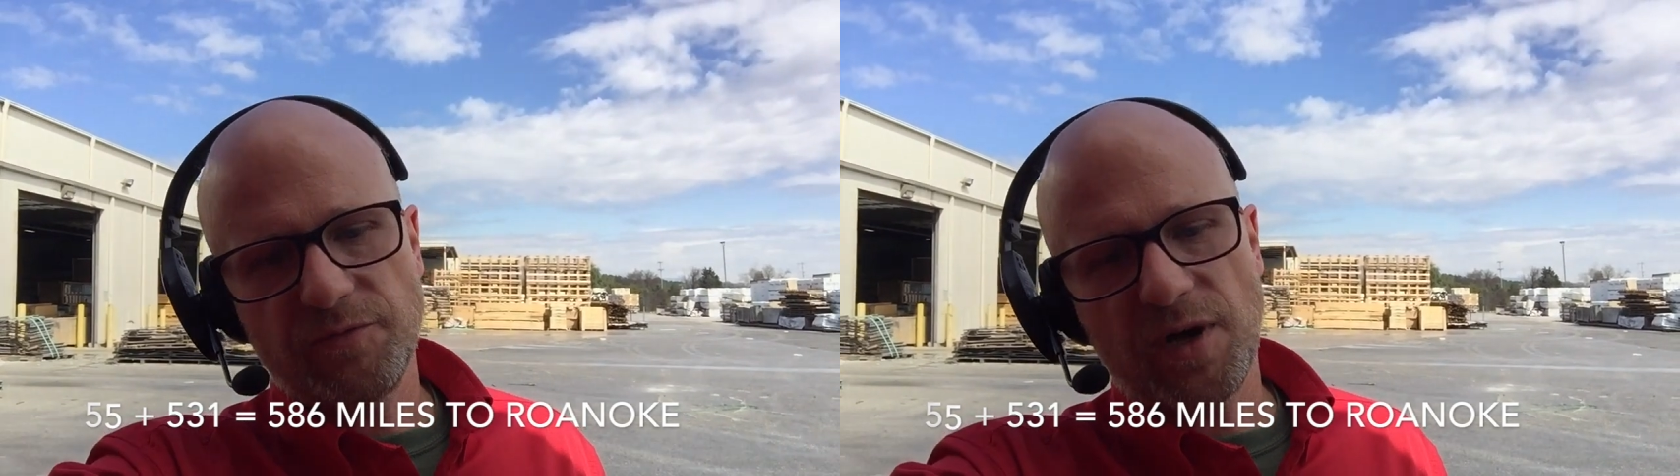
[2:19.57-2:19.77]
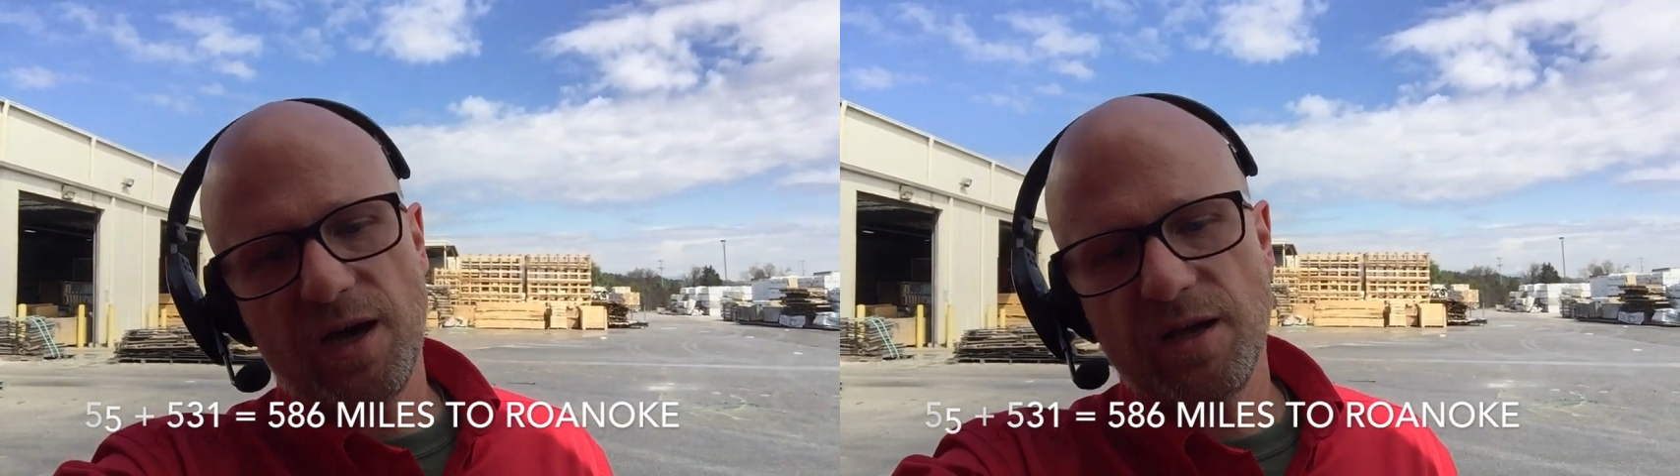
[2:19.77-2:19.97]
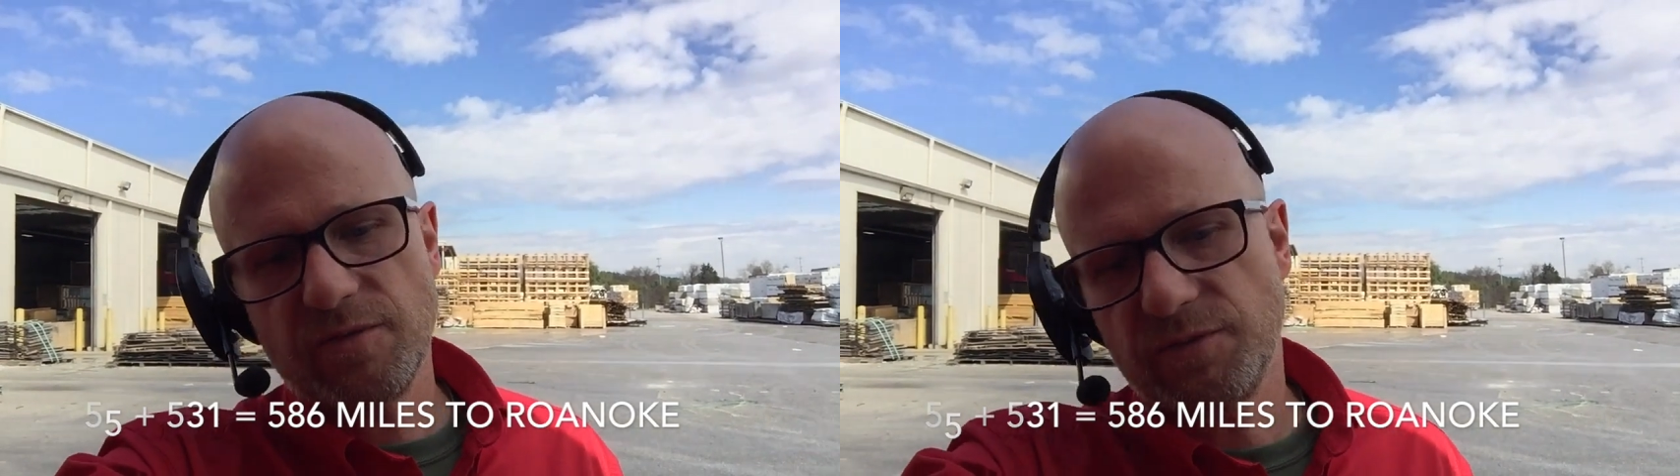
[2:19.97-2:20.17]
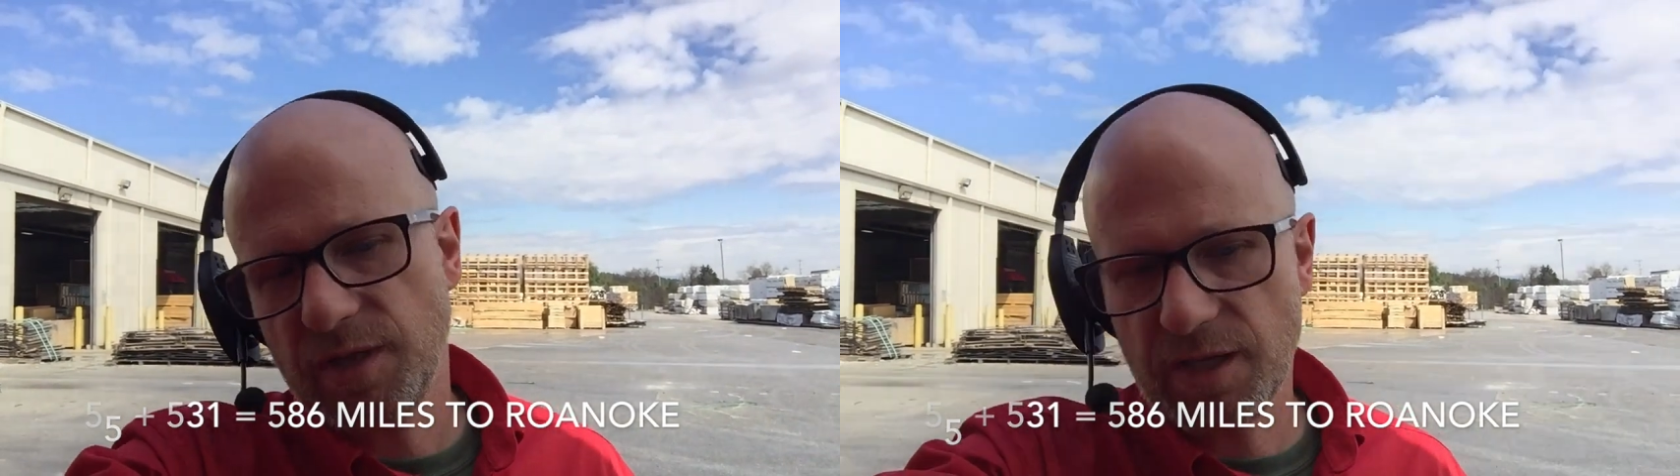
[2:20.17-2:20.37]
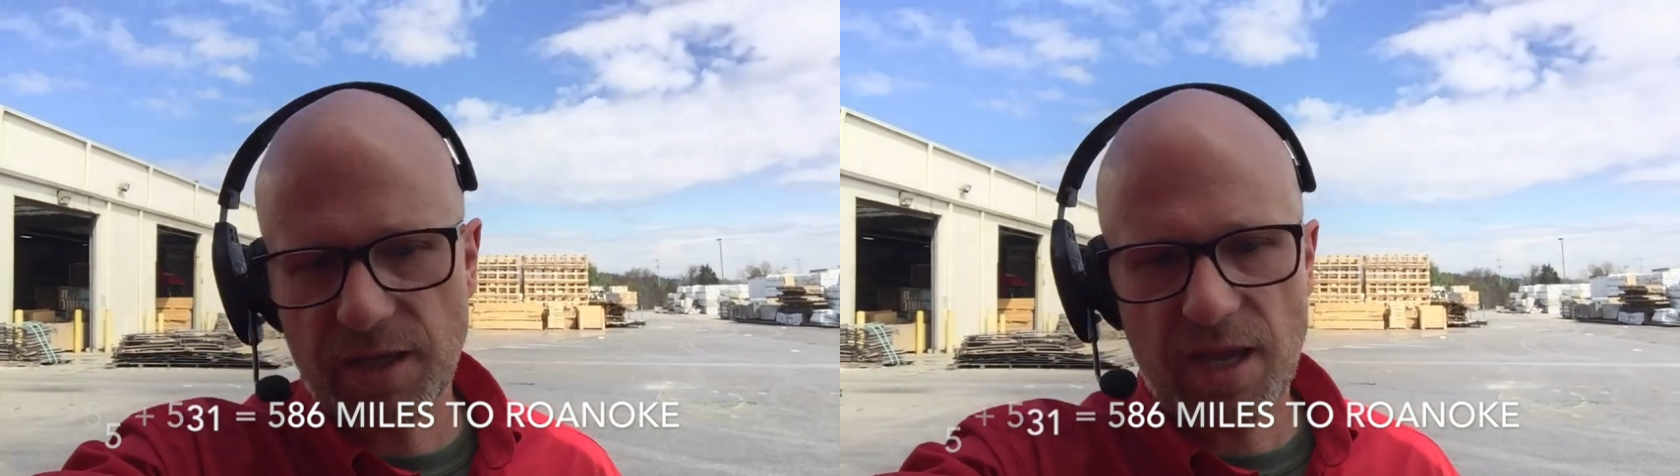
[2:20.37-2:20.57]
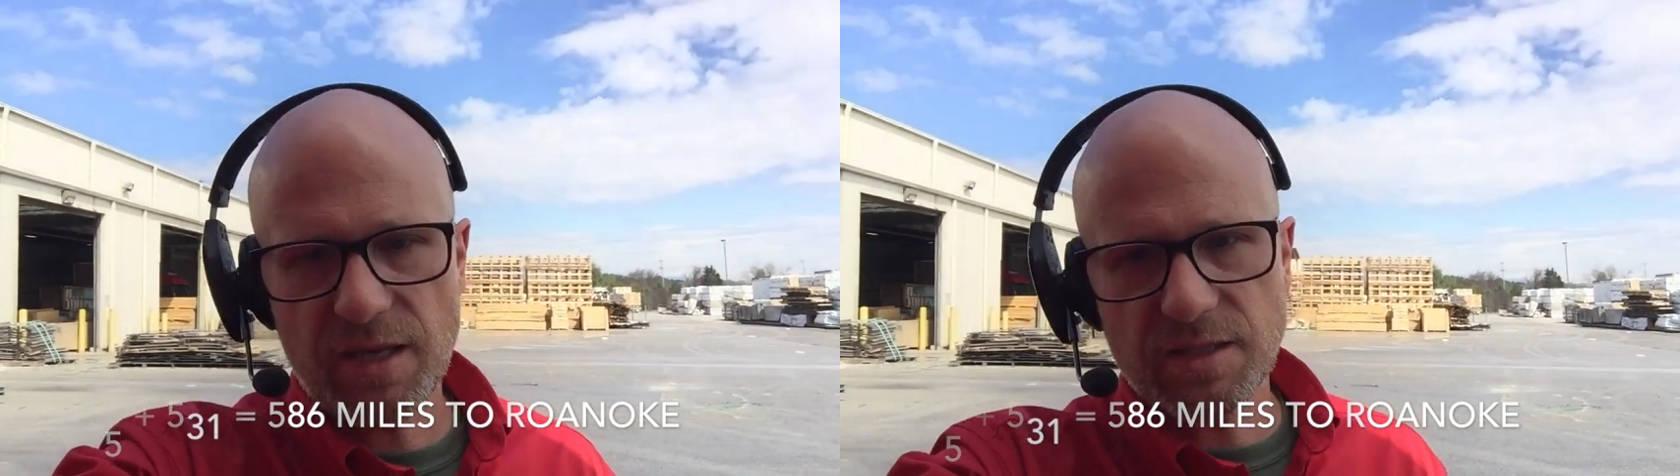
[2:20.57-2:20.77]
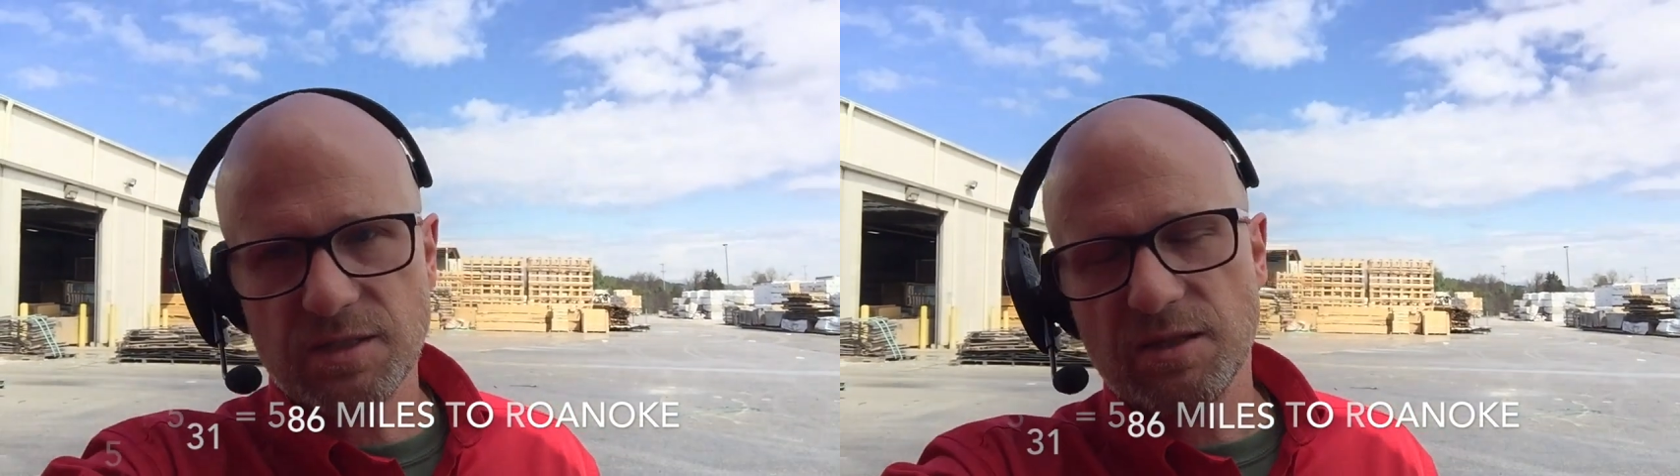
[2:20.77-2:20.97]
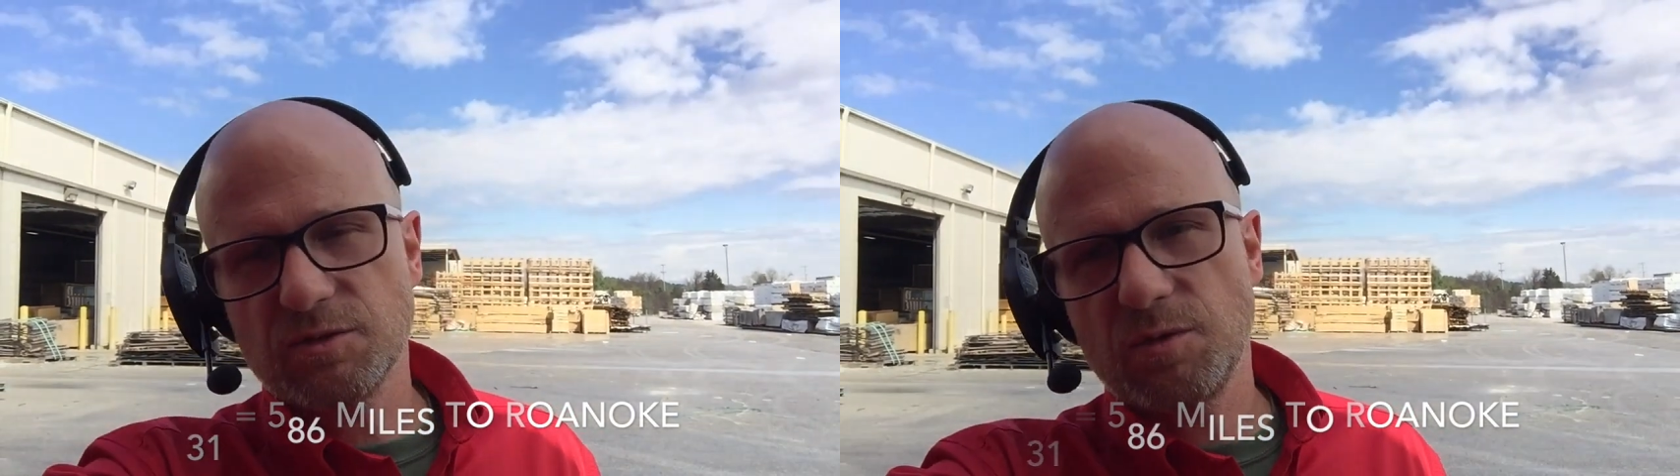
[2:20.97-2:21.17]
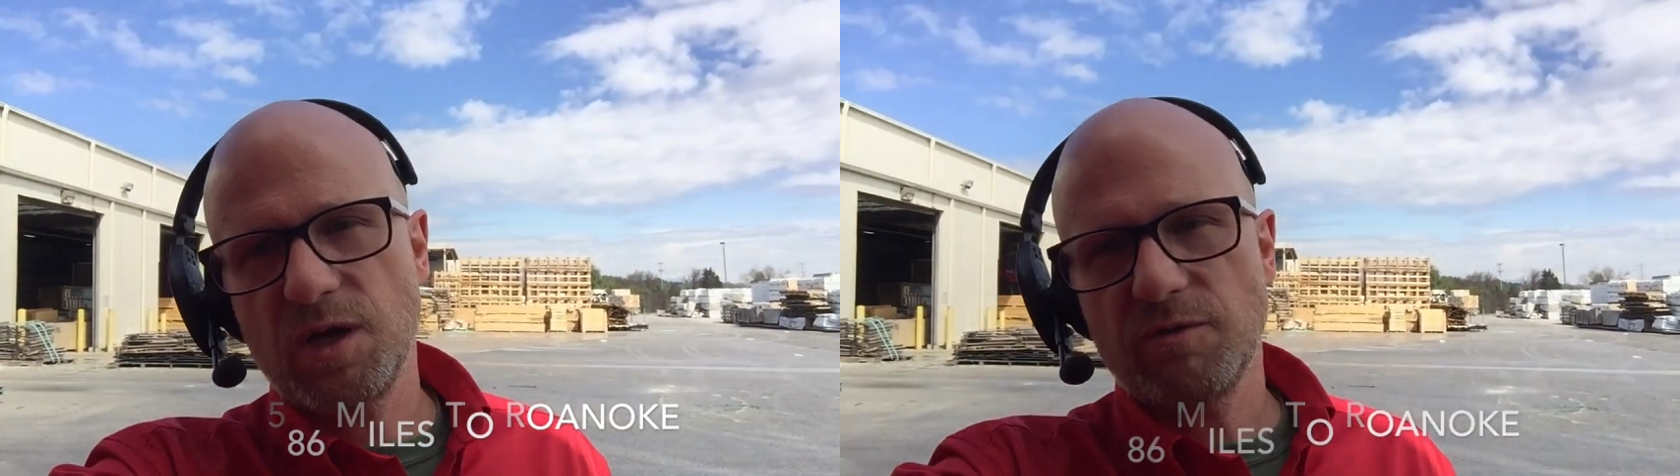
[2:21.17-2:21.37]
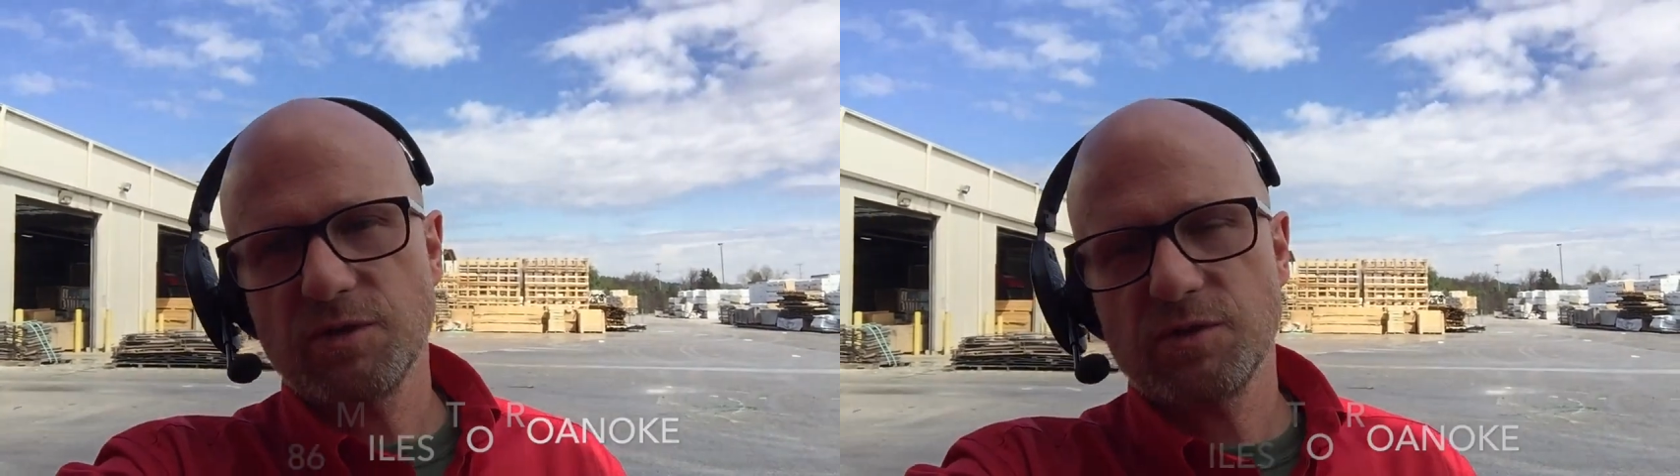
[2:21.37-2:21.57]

586 or whatever.